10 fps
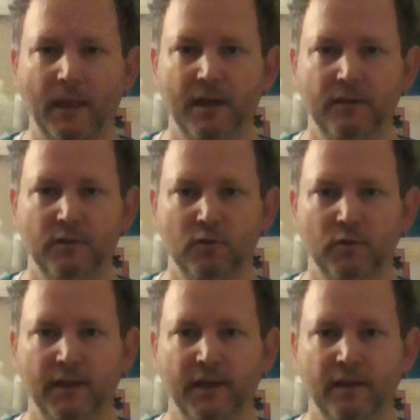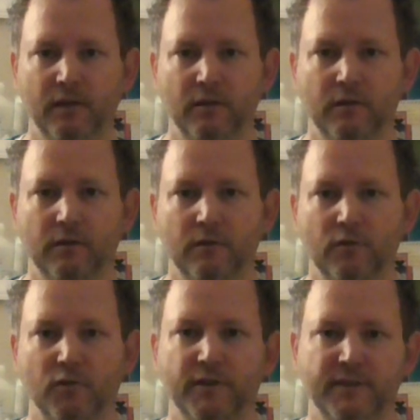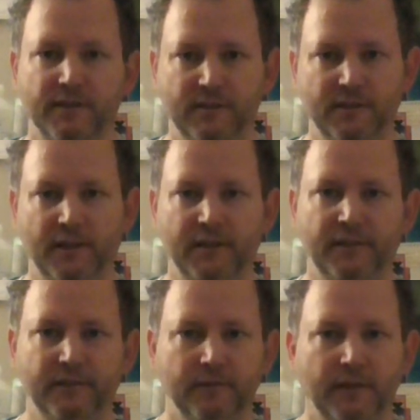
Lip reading: and do like 30, 60, 90.